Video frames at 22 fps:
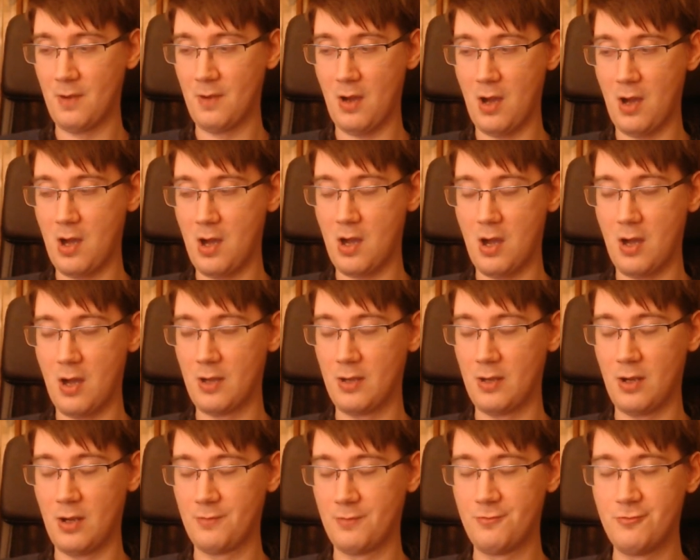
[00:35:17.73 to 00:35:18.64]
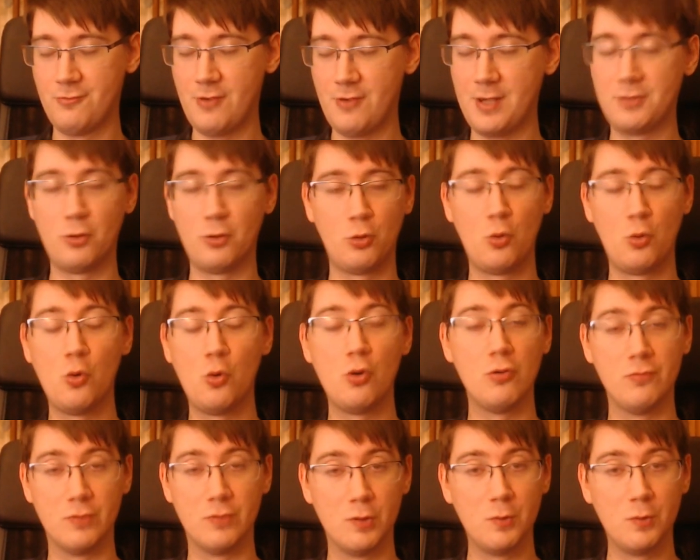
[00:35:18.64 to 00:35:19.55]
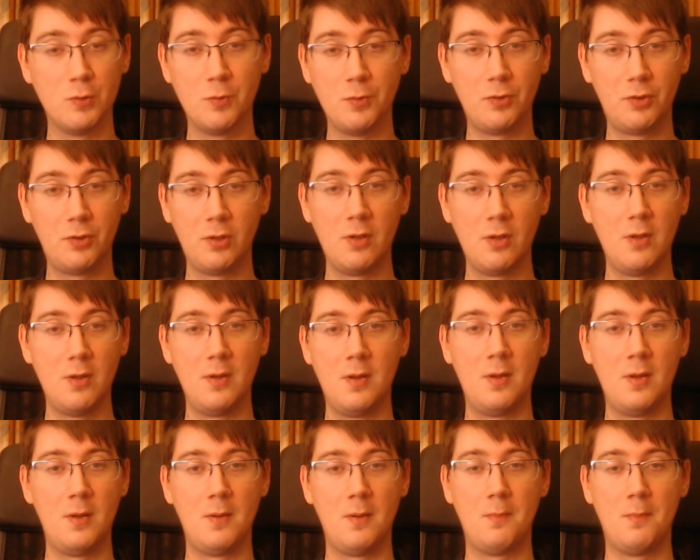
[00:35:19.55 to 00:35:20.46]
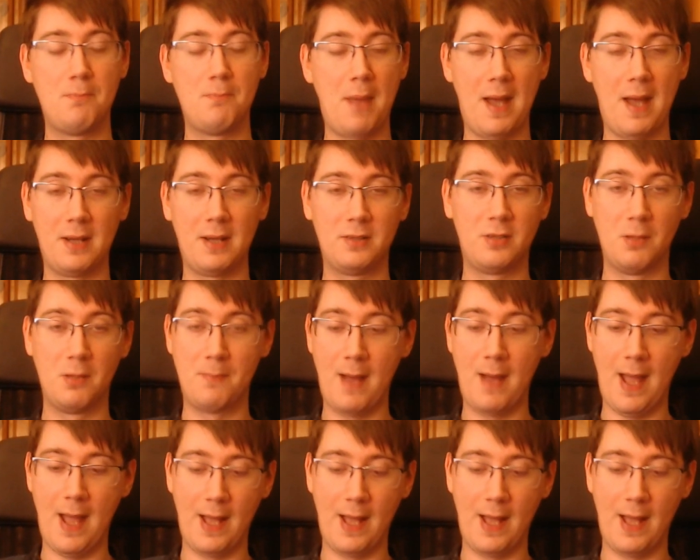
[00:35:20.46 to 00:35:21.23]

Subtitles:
I've read the core rules back to back,